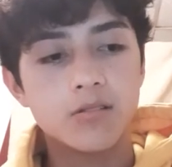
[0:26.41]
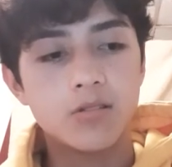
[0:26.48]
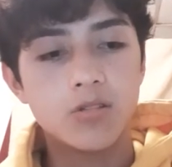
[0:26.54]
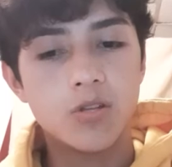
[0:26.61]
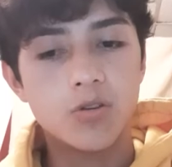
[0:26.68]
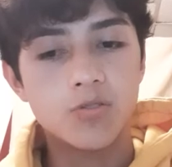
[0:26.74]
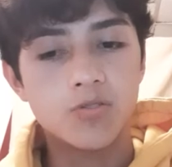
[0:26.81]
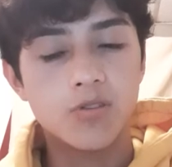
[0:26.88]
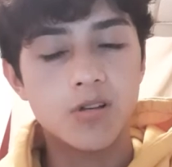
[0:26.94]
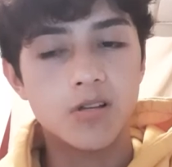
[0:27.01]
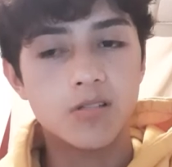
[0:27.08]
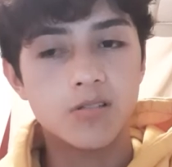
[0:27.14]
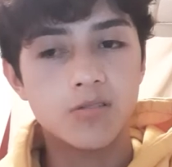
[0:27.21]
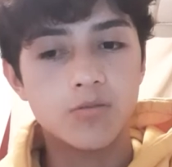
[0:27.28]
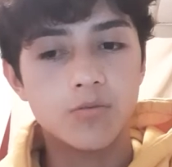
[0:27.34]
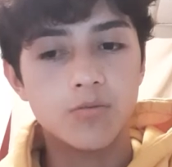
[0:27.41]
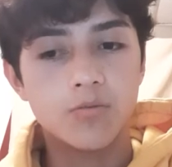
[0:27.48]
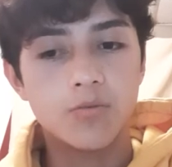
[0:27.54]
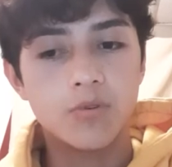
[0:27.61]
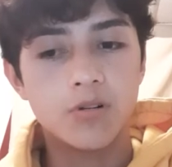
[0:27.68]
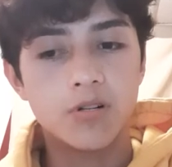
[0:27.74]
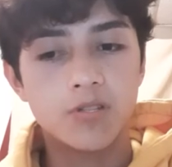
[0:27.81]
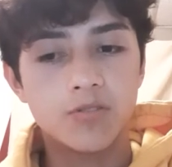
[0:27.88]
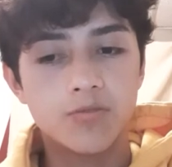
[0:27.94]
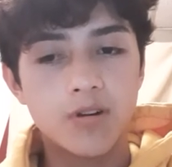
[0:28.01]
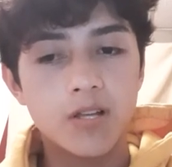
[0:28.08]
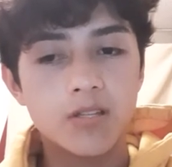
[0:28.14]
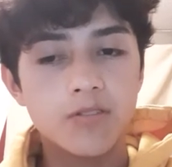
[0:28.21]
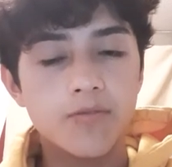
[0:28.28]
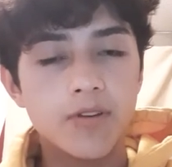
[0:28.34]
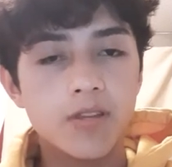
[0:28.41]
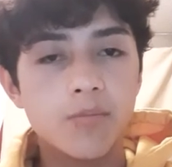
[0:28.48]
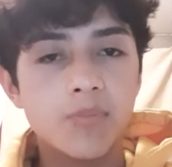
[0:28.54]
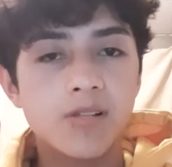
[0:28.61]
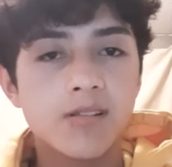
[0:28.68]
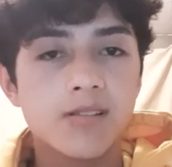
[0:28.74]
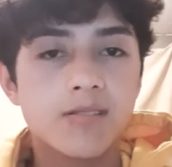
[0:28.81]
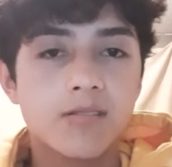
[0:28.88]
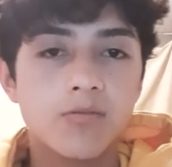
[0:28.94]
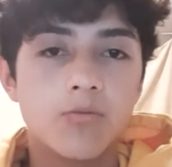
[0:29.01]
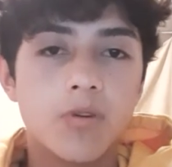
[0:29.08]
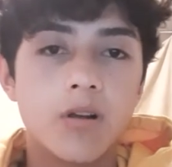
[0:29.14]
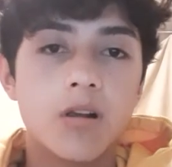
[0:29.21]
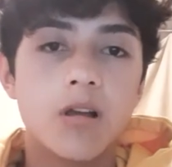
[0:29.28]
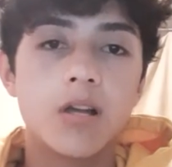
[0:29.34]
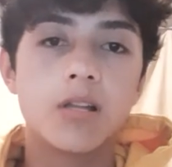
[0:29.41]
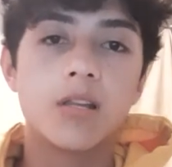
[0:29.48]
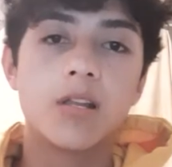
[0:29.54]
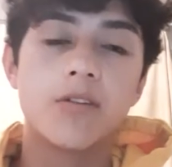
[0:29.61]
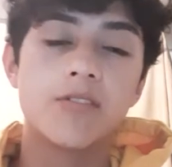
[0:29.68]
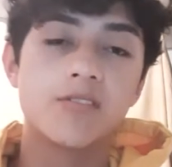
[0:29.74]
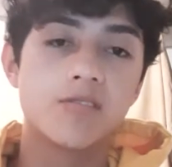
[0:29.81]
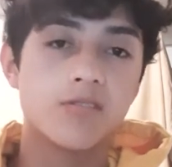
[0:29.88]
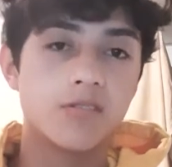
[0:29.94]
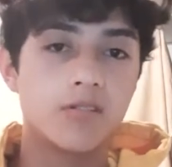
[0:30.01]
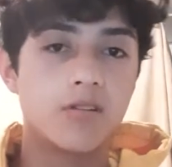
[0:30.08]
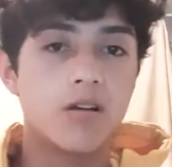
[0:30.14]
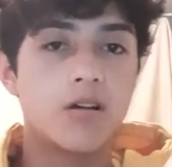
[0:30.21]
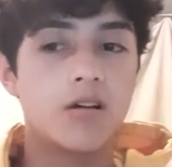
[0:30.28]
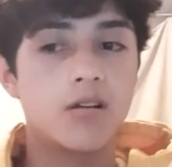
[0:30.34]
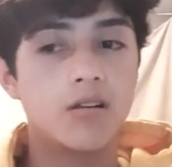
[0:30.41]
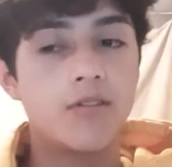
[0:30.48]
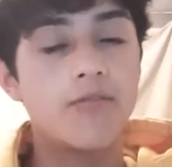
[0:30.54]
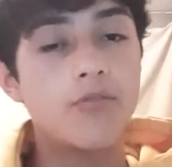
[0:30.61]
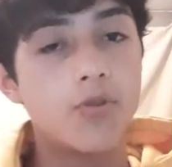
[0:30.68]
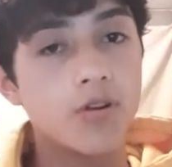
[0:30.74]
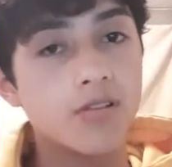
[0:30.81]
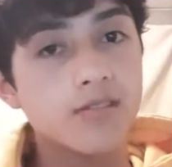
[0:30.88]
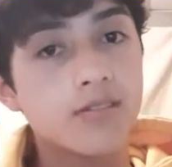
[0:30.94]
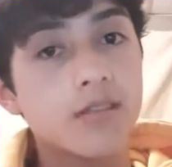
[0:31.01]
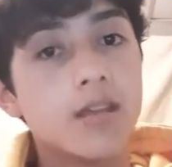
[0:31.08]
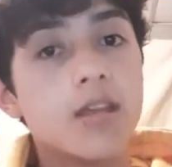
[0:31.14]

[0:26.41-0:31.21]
those guys were trying to find a place one night in a, in a, in a forest